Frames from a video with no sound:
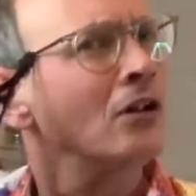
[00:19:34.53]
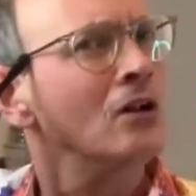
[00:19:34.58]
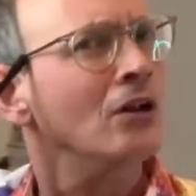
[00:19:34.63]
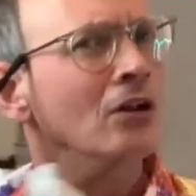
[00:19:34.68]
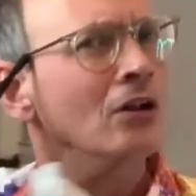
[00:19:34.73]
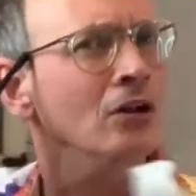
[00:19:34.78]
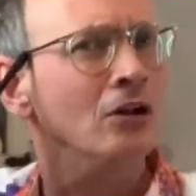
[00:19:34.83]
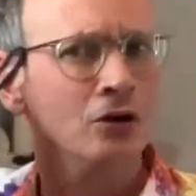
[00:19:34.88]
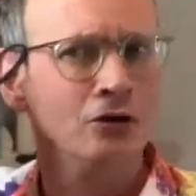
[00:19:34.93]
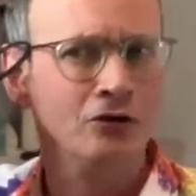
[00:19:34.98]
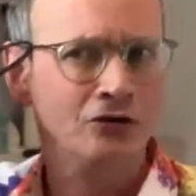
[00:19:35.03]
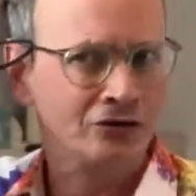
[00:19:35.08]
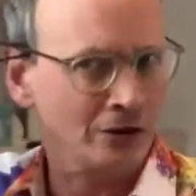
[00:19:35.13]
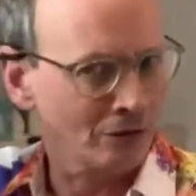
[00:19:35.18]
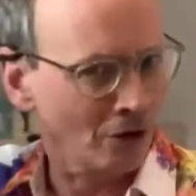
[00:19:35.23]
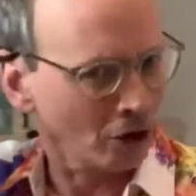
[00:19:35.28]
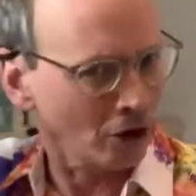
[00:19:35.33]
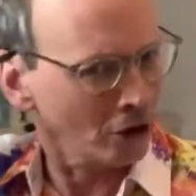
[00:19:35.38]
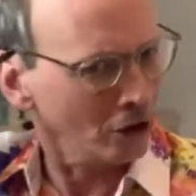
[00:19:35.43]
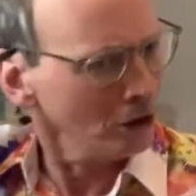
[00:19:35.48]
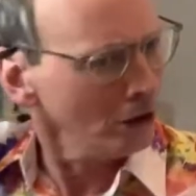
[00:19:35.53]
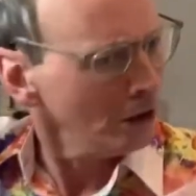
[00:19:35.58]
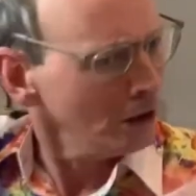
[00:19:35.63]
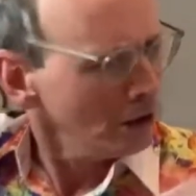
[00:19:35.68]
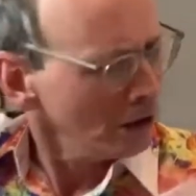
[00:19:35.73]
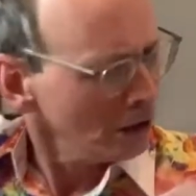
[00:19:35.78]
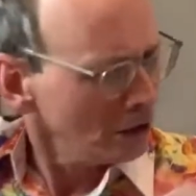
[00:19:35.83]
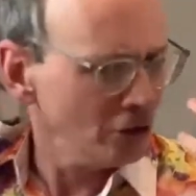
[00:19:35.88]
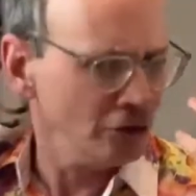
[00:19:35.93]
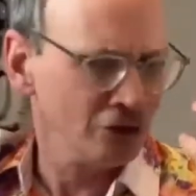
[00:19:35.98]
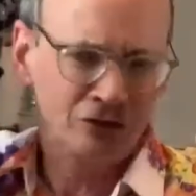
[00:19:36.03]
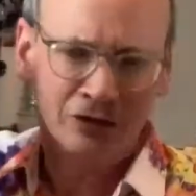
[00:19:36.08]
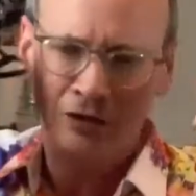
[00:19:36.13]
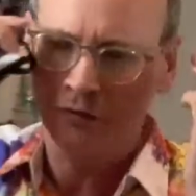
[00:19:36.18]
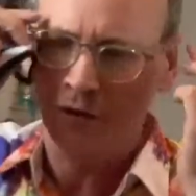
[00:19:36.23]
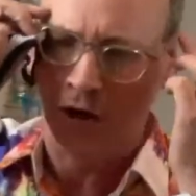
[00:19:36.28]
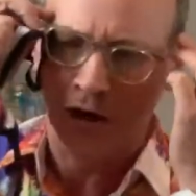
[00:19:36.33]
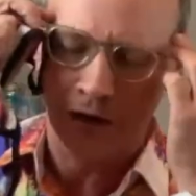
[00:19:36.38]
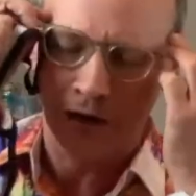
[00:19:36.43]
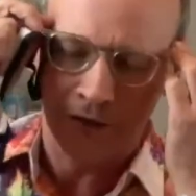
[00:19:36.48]
Lucy Royal. Lucy
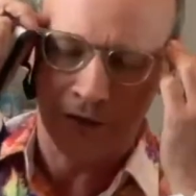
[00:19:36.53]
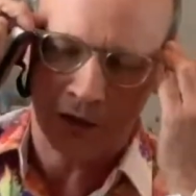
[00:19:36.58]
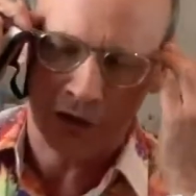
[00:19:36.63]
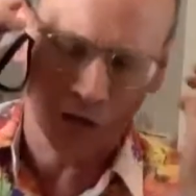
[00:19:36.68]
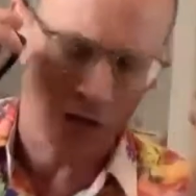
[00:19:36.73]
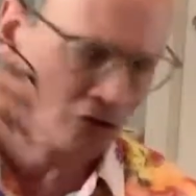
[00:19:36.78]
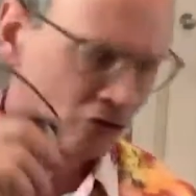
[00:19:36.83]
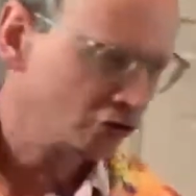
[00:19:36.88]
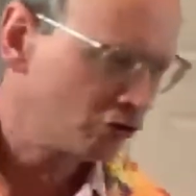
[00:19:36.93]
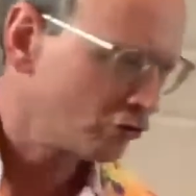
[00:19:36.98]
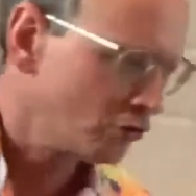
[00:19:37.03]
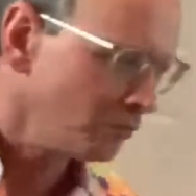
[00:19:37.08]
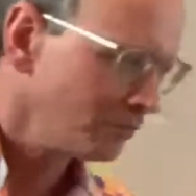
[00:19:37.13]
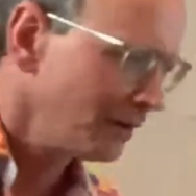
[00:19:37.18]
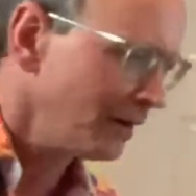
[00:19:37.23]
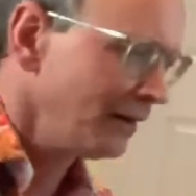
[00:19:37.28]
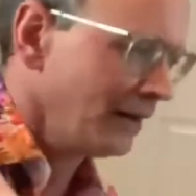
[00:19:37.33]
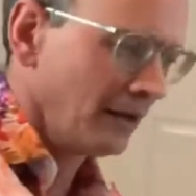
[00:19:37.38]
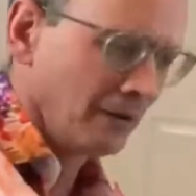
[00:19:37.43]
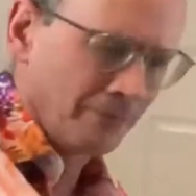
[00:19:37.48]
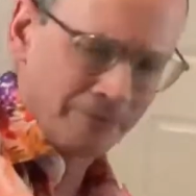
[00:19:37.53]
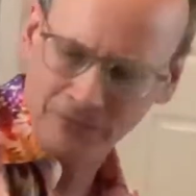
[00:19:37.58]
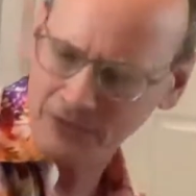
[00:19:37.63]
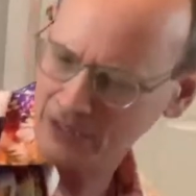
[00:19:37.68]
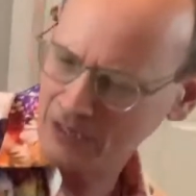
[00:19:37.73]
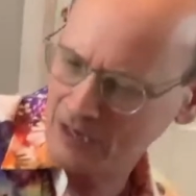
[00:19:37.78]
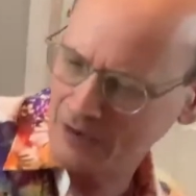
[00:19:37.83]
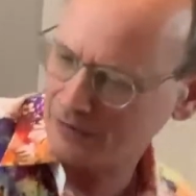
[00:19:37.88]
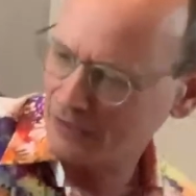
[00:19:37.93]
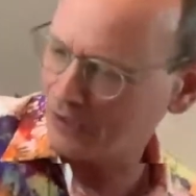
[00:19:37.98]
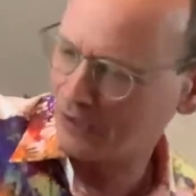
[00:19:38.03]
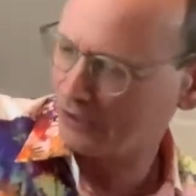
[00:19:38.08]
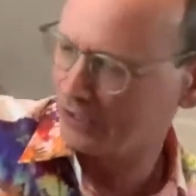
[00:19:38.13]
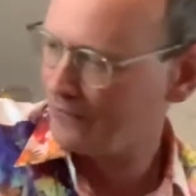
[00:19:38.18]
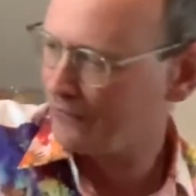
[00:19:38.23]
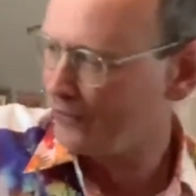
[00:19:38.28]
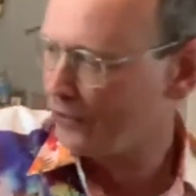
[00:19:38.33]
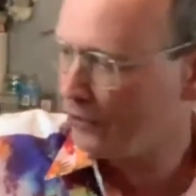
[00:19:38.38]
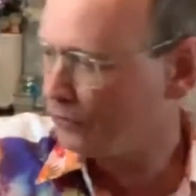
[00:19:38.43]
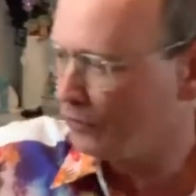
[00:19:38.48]
Royal, if you could just come around here, I'll give
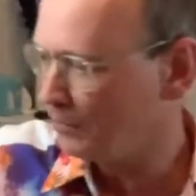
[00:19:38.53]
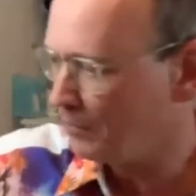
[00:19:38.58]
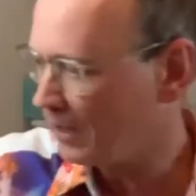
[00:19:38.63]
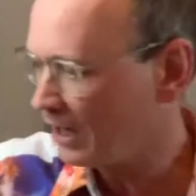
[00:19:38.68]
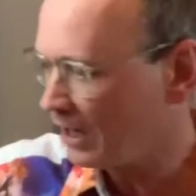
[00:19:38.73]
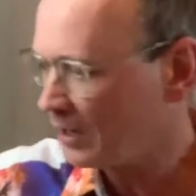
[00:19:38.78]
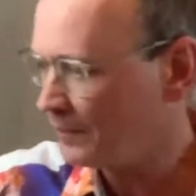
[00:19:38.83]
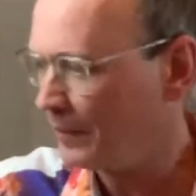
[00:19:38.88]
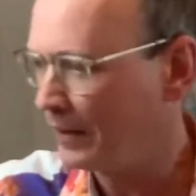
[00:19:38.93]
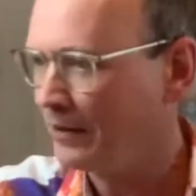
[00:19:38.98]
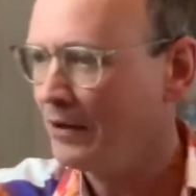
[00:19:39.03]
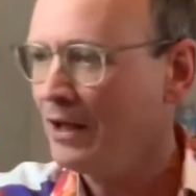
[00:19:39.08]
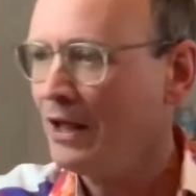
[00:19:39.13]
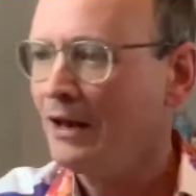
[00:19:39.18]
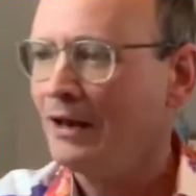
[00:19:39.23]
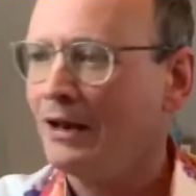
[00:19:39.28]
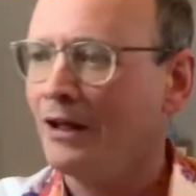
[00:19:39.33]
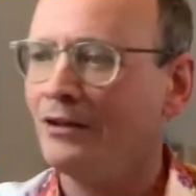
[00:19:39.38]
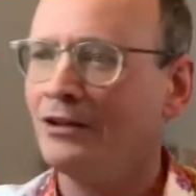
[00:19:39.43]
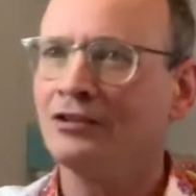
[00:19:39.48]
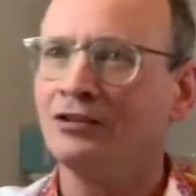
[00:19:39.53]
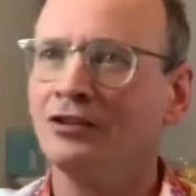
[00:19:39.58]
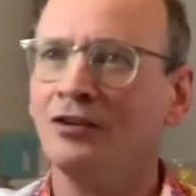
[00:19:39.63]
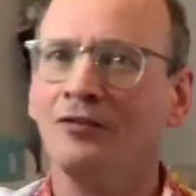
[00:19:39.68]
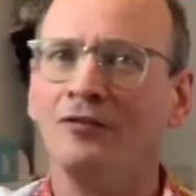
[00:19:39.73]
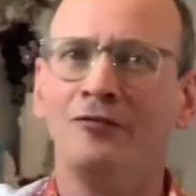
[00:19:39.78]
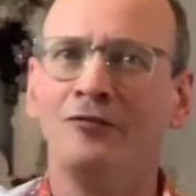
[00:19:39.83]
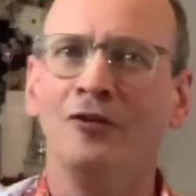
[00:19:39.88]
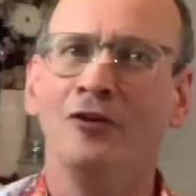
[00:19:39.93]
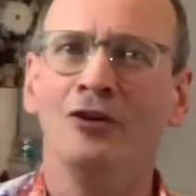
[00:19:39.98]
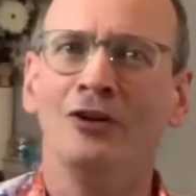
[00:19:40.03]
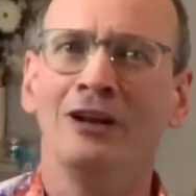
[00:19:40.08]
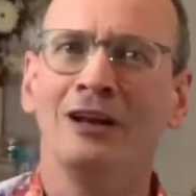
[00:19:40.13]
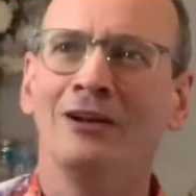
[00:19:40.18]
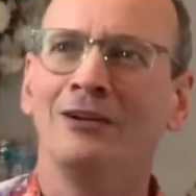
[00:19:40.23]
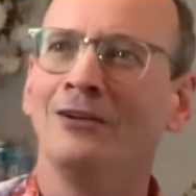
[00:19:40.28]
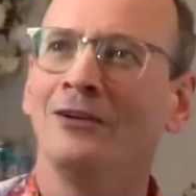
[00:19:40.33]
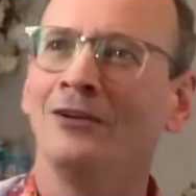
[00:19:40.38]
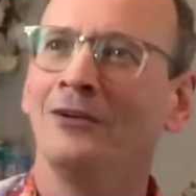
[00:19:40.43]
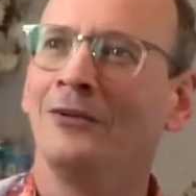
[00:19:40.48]
you the markman. Now, this is a
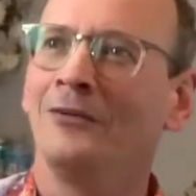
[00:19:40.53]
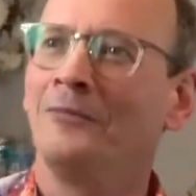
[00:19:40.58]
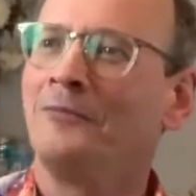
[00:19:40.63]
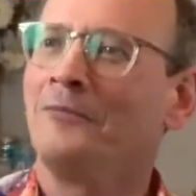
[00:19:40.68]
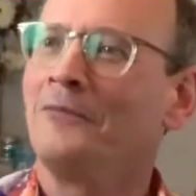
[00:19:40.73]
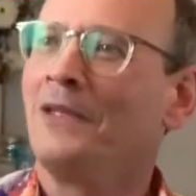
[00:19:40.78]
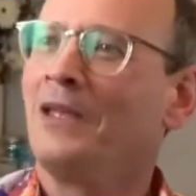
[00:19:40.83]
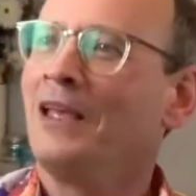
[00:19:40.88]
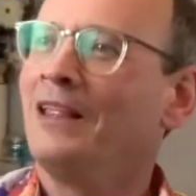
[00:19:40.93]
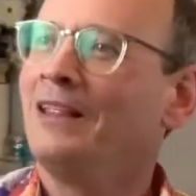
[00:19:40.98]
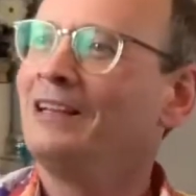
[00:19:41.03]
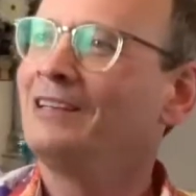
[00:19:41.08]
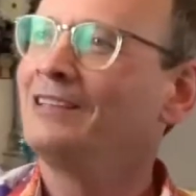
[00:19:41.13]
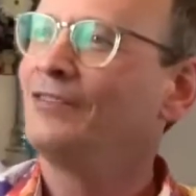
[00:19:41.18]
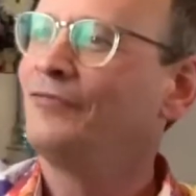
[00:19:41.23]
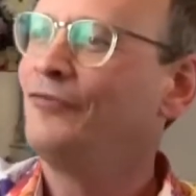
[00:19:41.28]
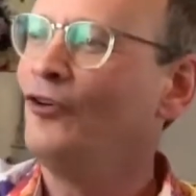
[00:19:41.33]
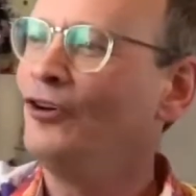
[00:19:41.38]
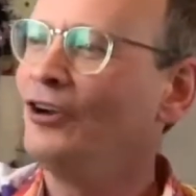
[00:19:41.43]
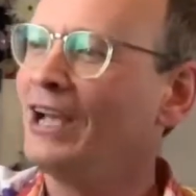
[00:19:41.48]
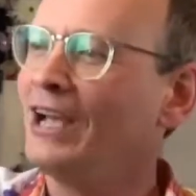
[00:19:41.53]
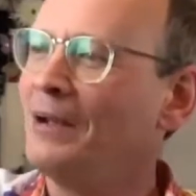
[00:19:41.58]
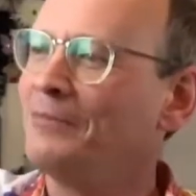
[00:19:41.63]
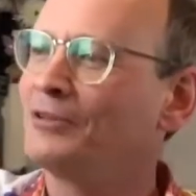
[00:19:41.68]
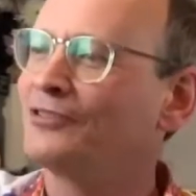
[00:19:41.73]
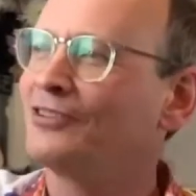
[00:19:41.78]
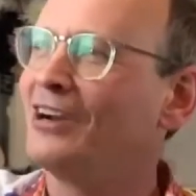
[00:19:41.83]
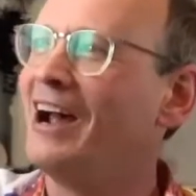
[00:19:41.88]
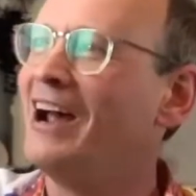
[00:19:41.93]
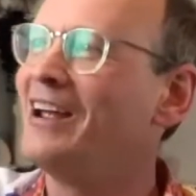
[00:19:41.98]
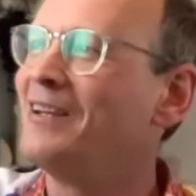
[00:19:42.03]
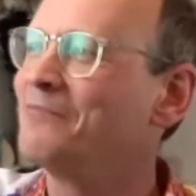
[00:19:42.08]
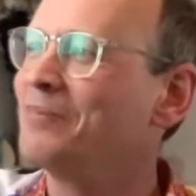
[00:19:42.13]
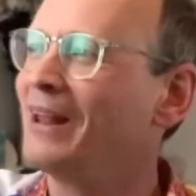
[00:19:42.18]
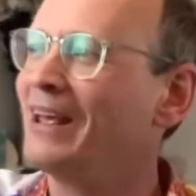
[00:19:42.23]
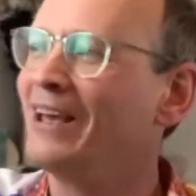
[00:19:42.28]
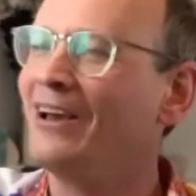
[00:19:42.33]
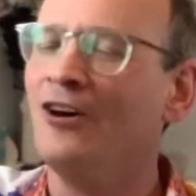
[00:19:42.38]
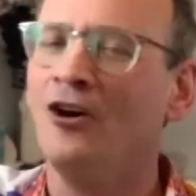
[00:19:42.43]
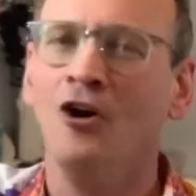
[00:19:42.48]
fun game to try and play
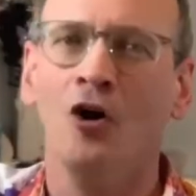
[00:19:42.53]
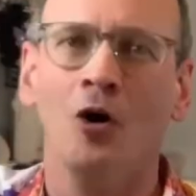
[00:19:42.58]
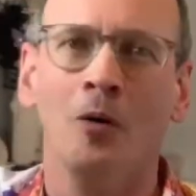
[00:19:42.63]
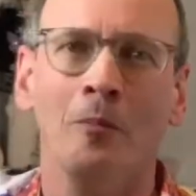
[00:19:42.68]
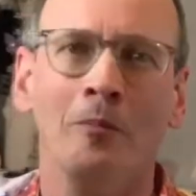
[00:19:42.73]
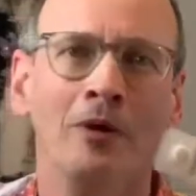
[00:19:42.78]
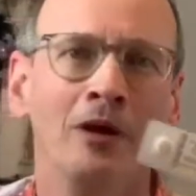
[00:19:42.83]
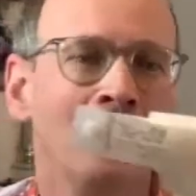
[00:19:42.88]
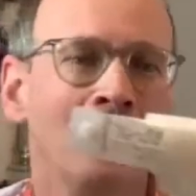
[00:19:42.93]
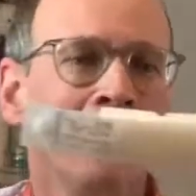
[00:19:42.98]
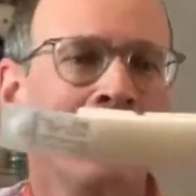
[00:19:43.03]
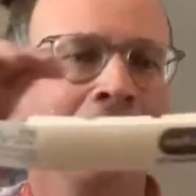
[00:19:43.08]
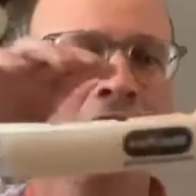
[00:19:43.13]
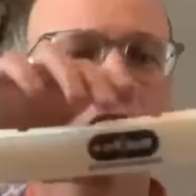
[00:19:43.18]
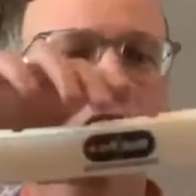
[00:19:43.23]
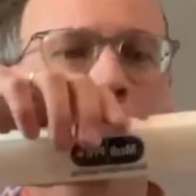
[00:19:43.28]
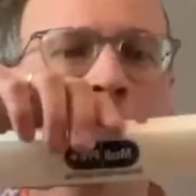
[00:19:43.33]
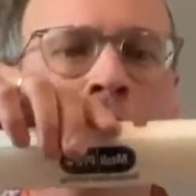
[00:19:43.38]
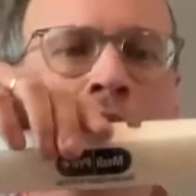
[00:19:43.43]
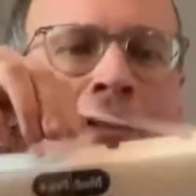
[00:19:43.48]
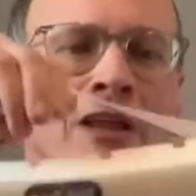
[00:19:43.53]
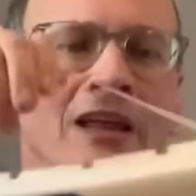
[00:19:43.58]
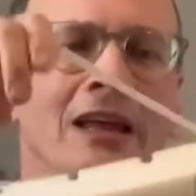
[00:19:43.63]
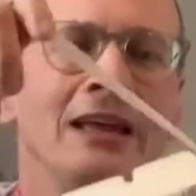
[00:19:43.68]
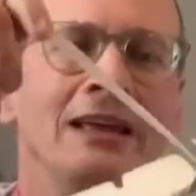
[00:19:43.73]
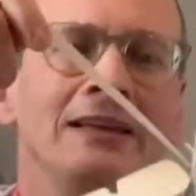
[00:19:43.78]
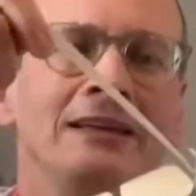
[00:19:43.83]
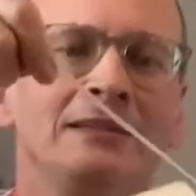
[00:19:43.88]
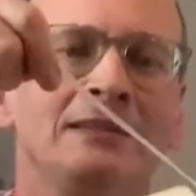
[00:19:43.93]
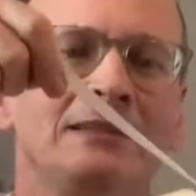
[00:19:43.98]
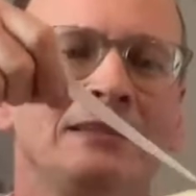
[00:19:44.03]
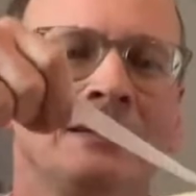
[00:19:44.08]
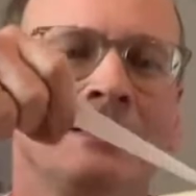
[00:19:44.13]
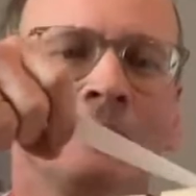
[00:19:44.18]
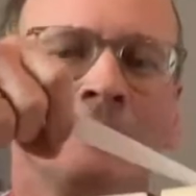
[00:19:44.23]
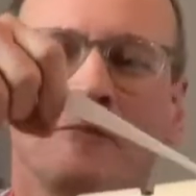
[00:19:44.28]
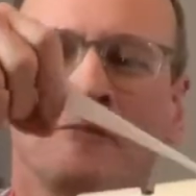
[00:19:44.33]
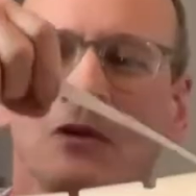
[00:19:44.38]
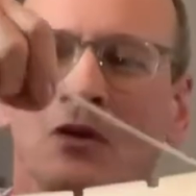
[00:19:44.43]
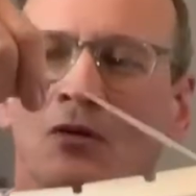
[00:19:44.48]
at home. If you got one of these,
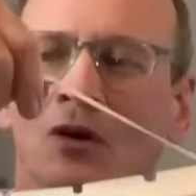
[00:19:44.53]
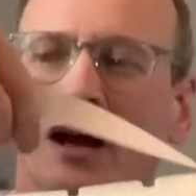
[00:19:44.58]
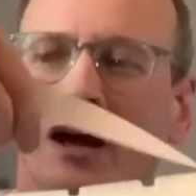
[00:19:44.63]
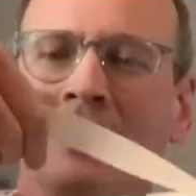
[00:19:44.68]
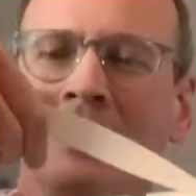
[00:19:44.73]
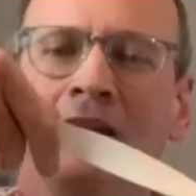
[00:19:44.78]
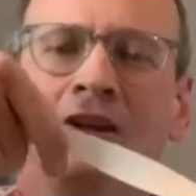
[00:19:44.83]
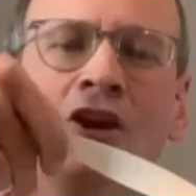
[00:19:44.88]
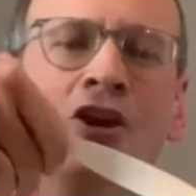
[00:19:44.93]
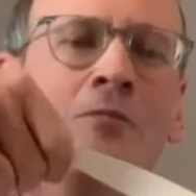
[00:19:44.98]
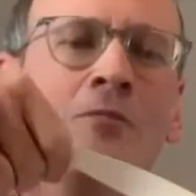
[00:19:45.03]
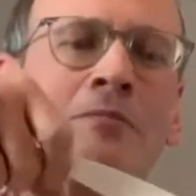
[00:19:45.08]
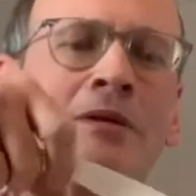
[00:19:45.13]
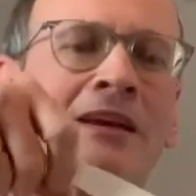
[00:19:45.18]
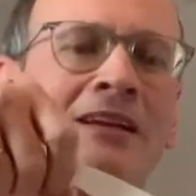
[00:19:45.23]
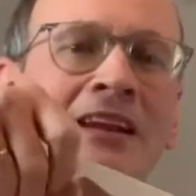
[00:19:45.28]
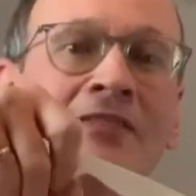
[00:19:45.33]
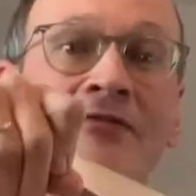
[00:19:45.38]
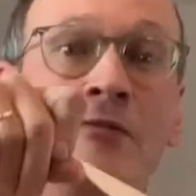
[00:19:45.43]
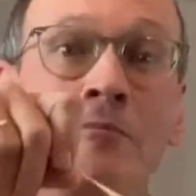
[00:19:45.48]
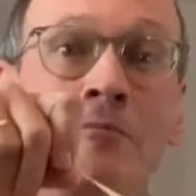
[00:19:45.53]
right, you can be a different